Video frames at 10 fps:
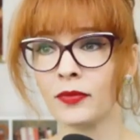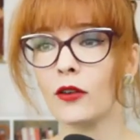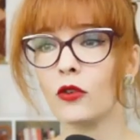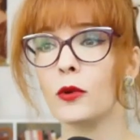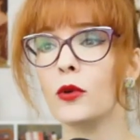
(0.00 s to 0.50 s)

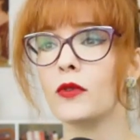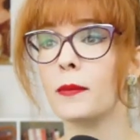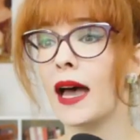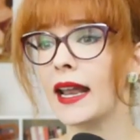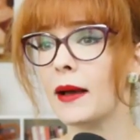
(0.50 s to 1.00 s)
and remove the
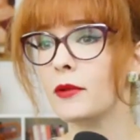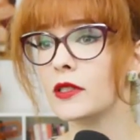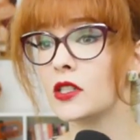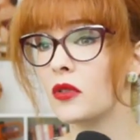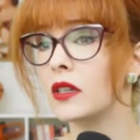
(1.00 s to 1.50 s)
bad
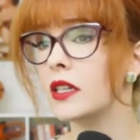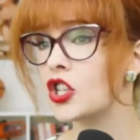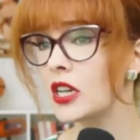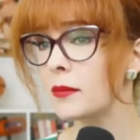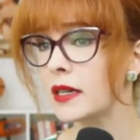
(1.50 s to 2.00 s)
apples so that
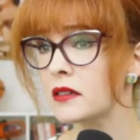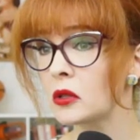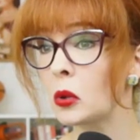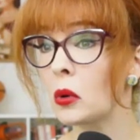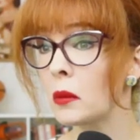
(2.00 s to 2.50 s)
legitimate,
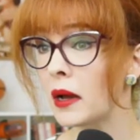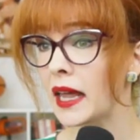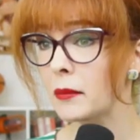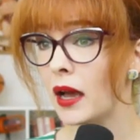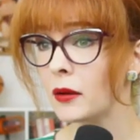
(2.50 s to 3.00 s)

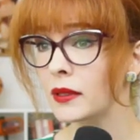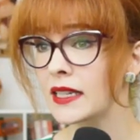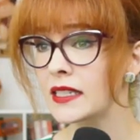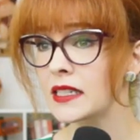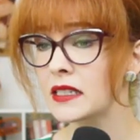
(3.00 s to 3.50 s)
law-abiding
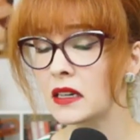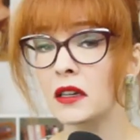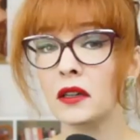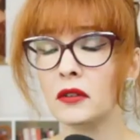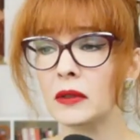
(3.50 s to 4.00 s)
marketplaces
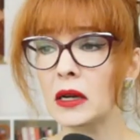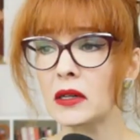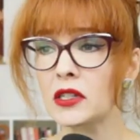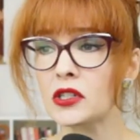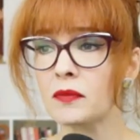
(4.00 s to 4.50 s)
can
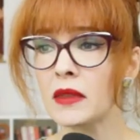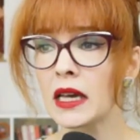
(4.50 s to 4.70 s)
flourish,